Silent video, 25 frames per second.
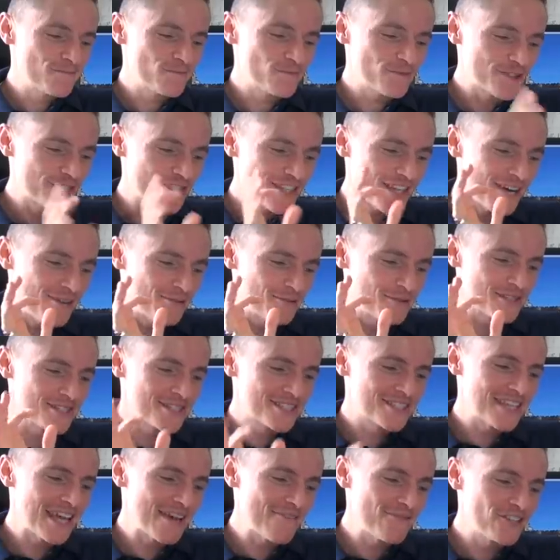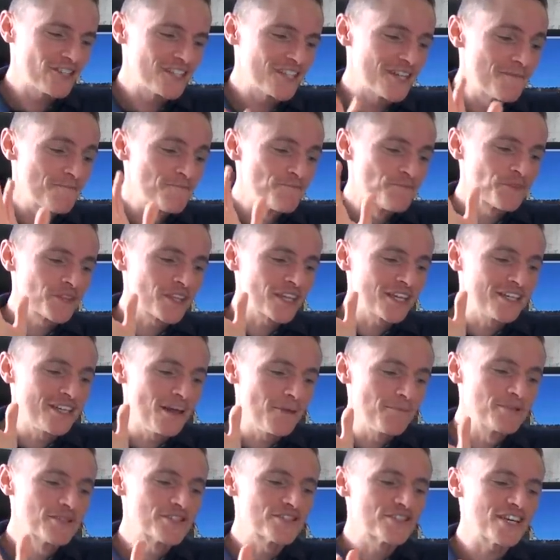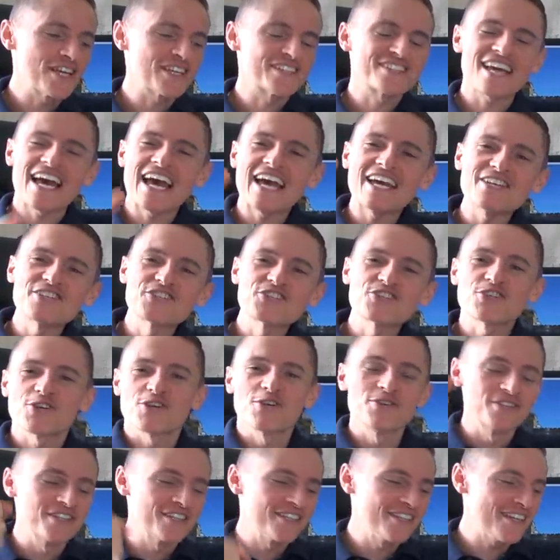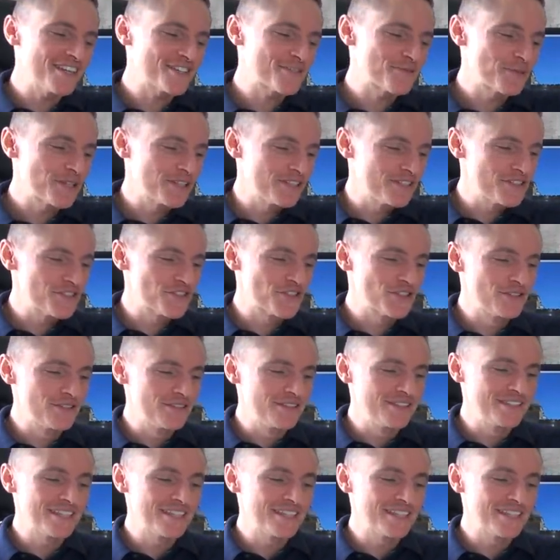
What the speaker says: so that was 7. Number 6, a Tudor. Yes, we got a Tudor